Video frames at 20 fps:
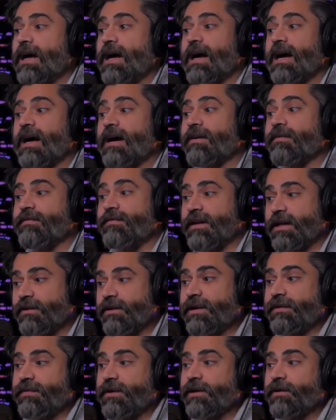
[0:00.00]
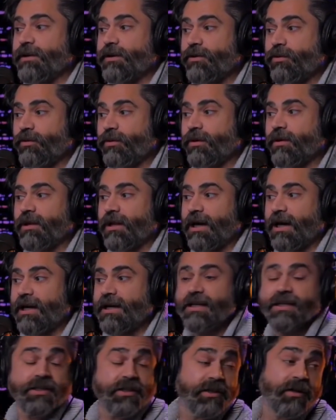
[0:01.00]
Uh, very, very cool, huh?
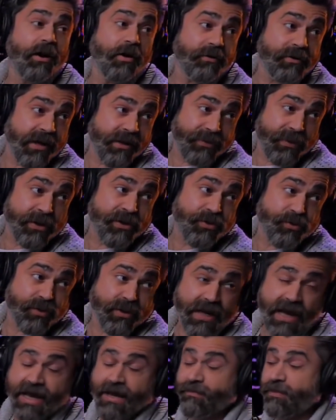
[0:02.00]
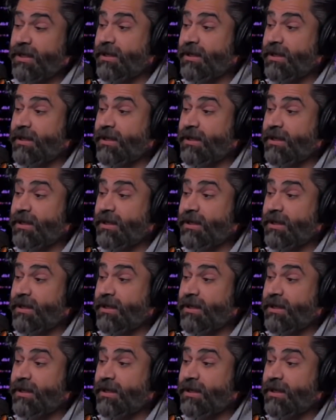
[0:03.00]
Did you know that this was happening?